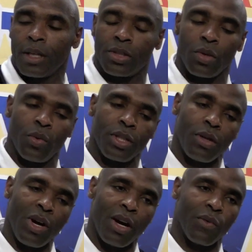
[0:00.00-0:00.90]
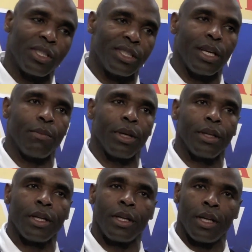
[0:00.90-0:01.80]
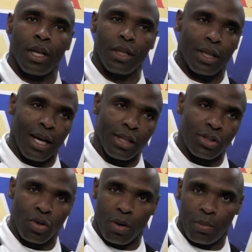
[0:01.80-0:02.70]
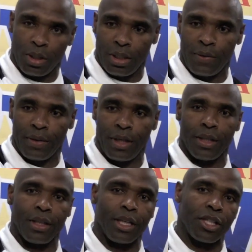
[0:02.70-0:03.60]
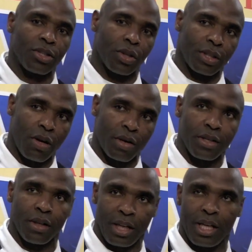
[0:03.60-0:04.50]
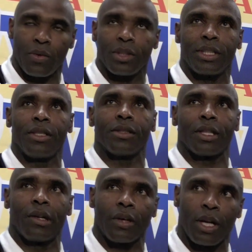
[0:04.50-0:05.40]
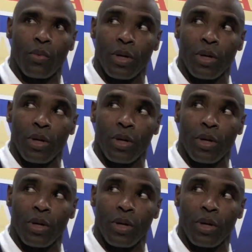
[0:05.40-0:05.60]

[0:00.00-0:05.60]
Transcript: And so when you don't have resentment and you guys start believing it, and then they start talking your language, then you say, okay,